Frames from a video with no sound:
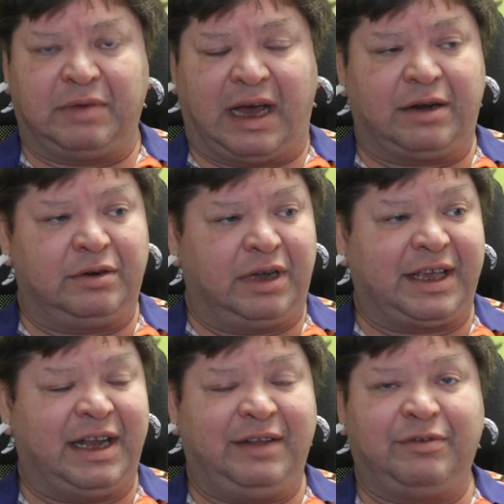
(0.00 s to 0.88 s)
I don't know, I
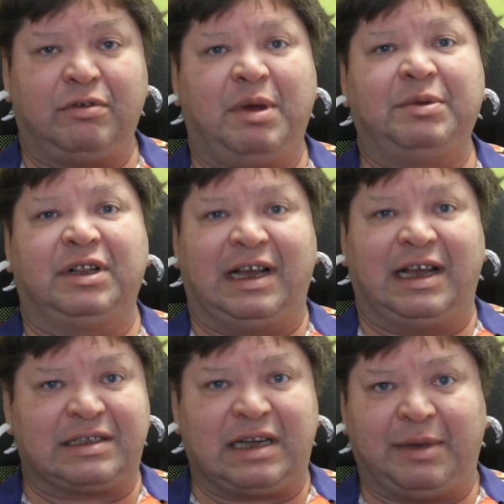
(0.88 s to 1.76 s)
can't even remember the
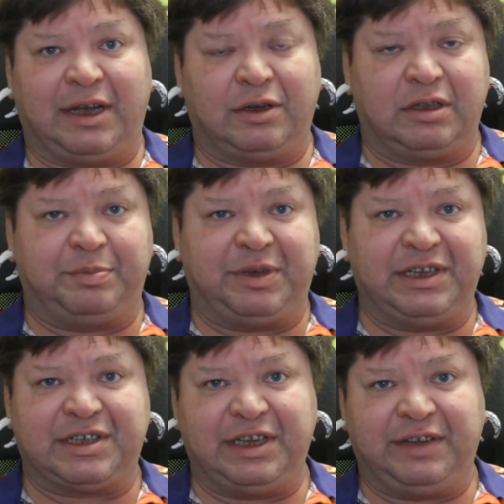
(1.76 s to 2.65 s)
last time I heard the
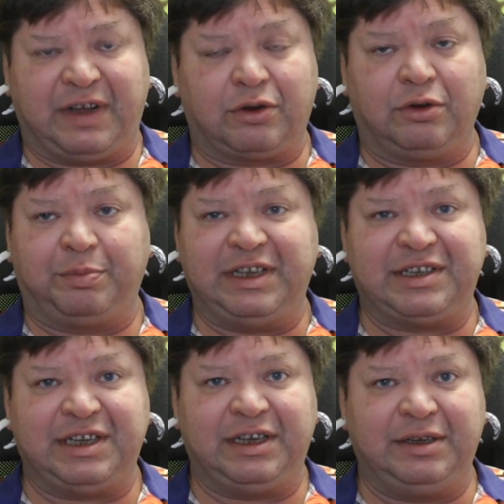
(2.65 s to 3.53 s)
PC, federal
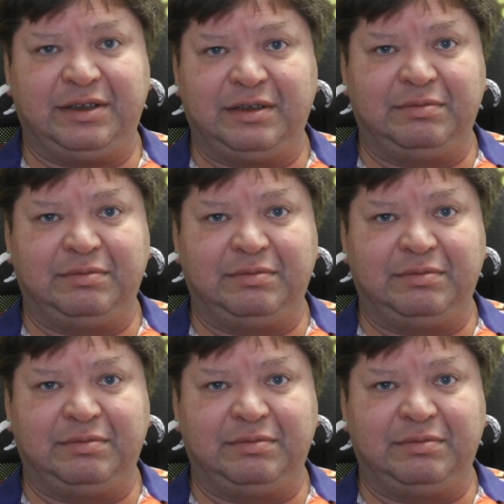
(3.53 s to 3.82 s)
PC,